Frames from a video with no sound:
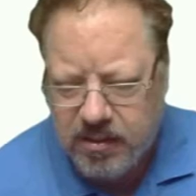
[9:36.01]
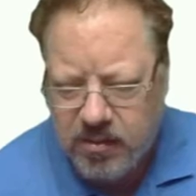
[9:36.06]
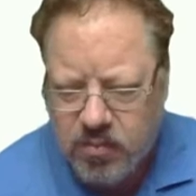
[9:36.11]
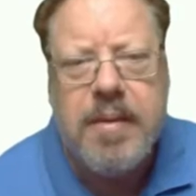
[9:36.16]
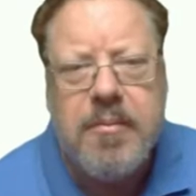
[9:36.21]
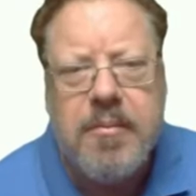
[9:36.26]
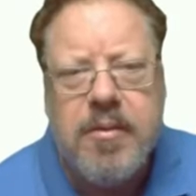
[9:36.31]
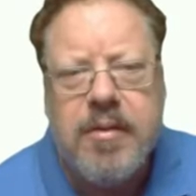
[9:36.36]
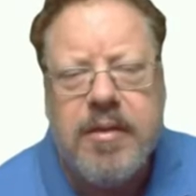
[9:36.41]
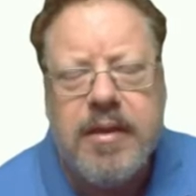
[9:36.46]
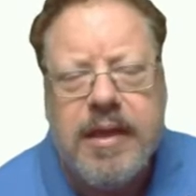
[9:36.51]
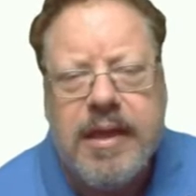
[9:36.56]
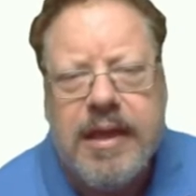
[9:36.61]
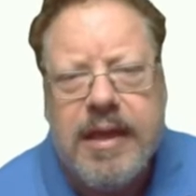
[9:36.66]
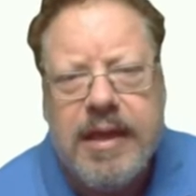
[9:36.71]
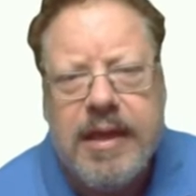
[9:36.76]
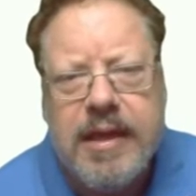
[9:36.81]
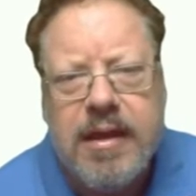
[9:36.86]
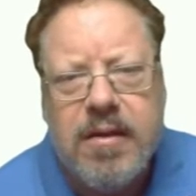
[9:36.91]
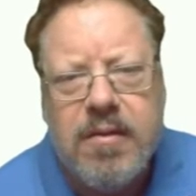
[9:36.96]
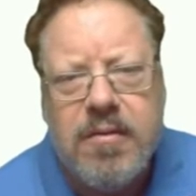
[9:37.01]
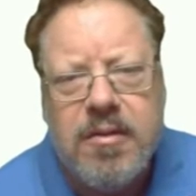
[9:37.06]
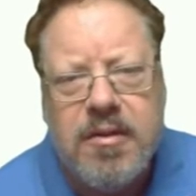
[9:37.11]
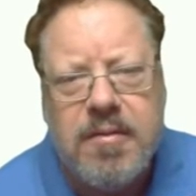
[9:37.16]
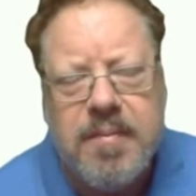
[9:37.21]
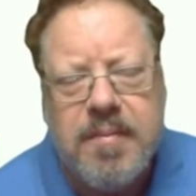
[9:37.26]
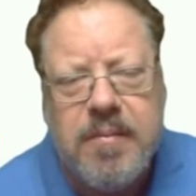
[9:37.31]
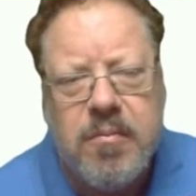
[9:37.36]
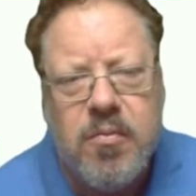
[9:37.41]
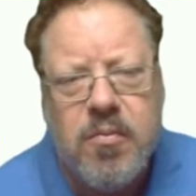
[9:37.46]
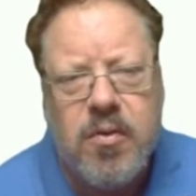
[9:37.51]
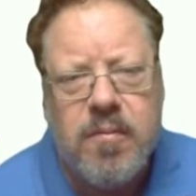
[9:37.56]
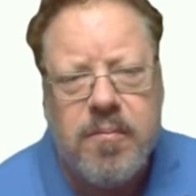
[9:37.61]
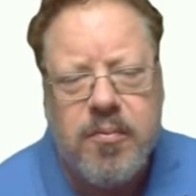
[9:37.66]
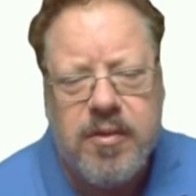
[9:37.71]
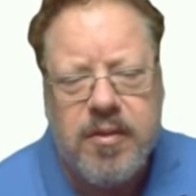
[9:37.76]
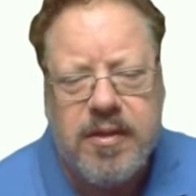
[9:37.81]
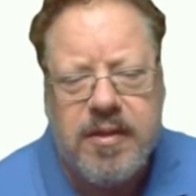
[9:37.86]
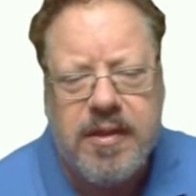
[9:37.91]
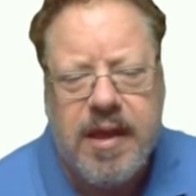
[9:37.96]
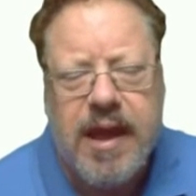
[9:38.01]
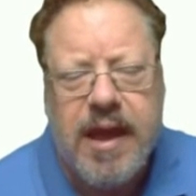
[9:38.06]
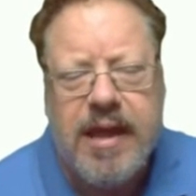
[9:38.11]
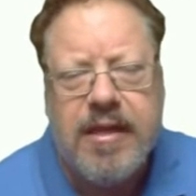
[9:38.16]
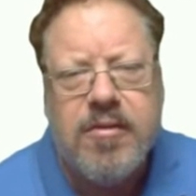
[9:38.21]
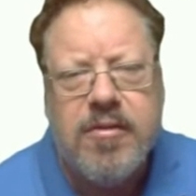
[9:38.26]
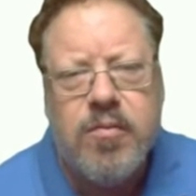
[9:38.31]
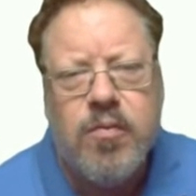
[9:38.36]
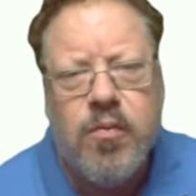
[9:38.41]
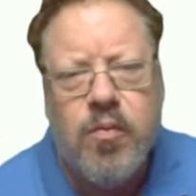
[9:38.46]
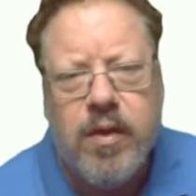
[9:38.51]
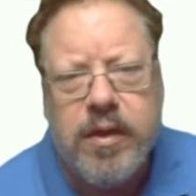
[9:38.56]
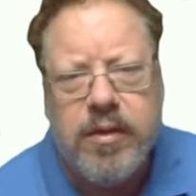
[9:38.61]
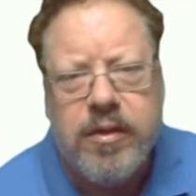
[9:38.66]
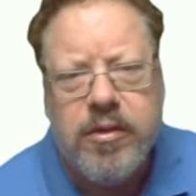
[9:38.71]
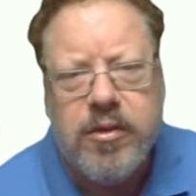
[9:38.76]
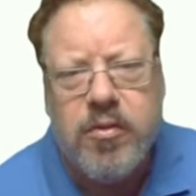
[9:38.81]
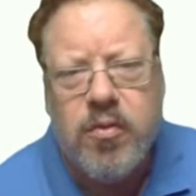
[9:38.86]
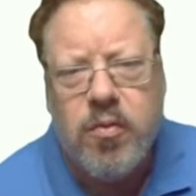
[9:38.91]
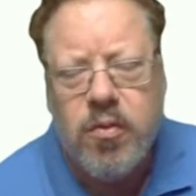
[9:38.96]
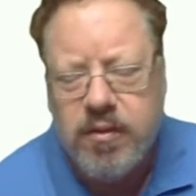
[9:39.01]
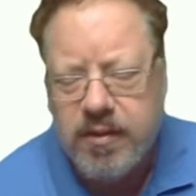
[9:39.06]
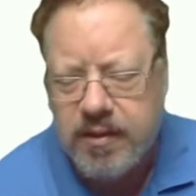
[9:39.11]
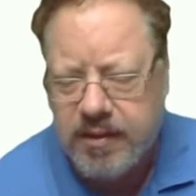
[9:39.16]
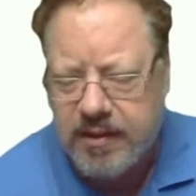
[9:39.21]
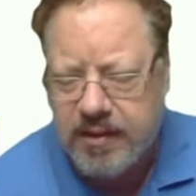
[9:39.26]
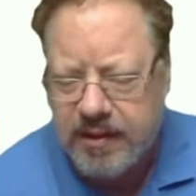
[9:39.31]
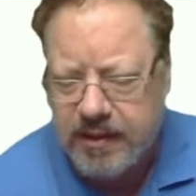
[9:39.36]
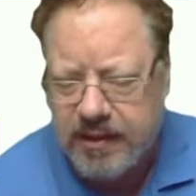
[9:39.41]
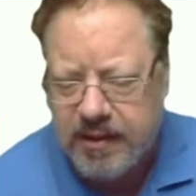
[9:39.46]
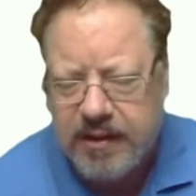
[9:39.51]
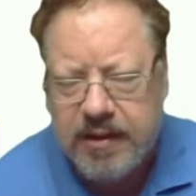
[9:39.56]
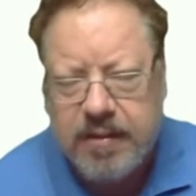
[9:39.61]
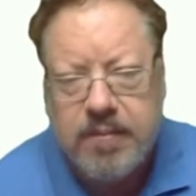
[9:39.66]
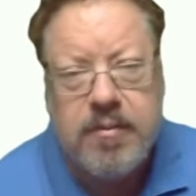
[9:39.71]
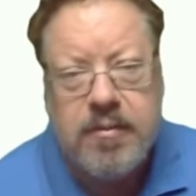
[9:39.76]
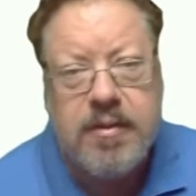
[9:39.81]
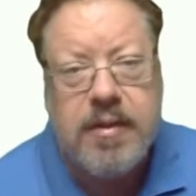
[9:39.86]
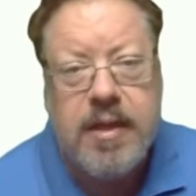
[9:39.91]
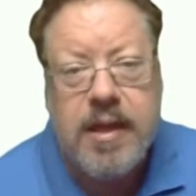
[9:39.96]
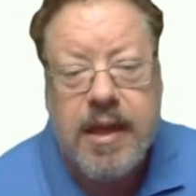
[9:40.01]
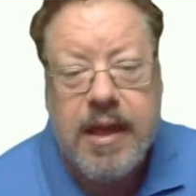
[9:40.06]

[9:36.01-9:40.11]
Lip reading: Remember, the key here is to be more precise with your synonyms.